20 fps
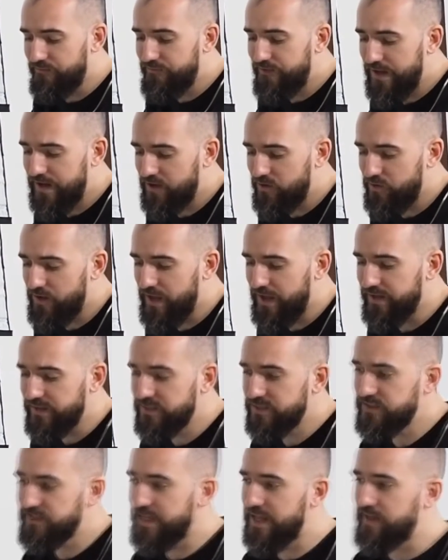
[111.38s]
Falcon Eyes
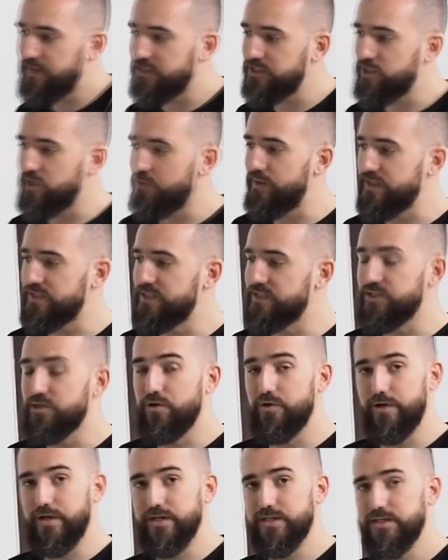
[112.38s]
sells some
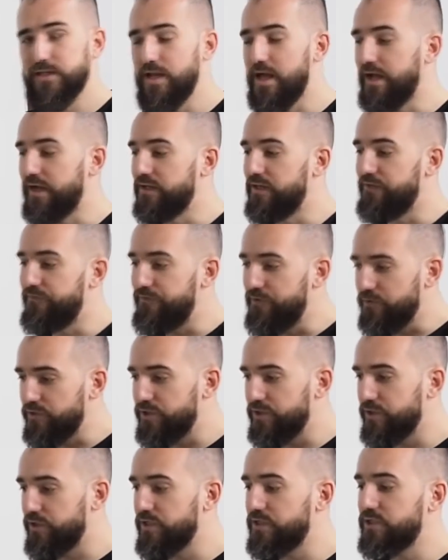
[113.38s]
accessories like
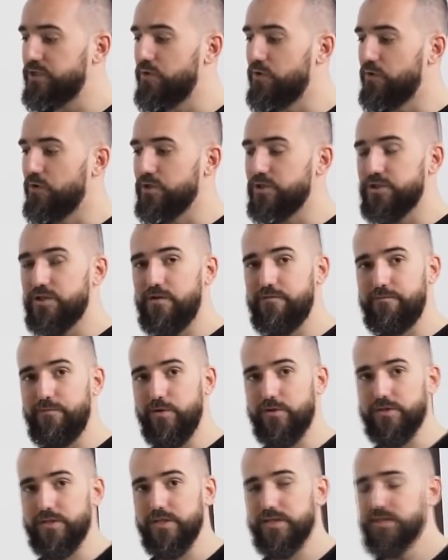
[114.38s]
diffusers or
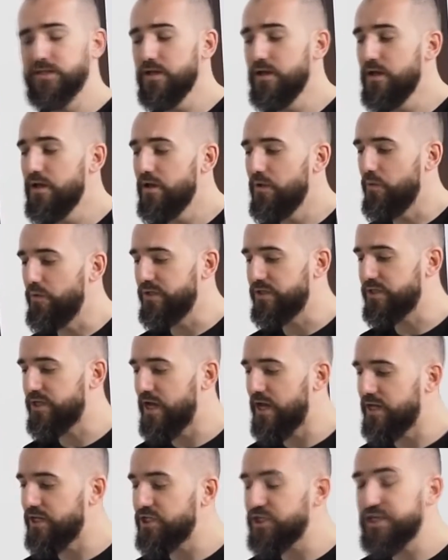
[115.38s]
softboxes which
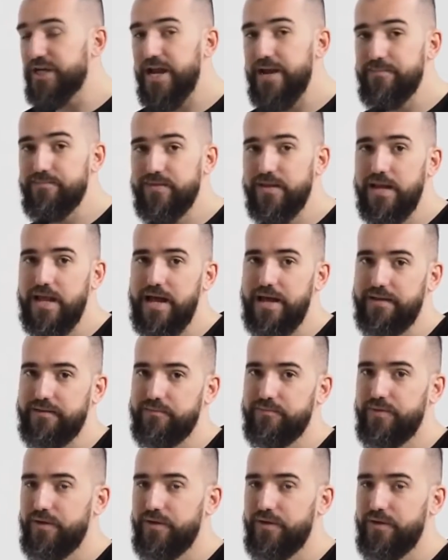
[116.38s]
can shape the light,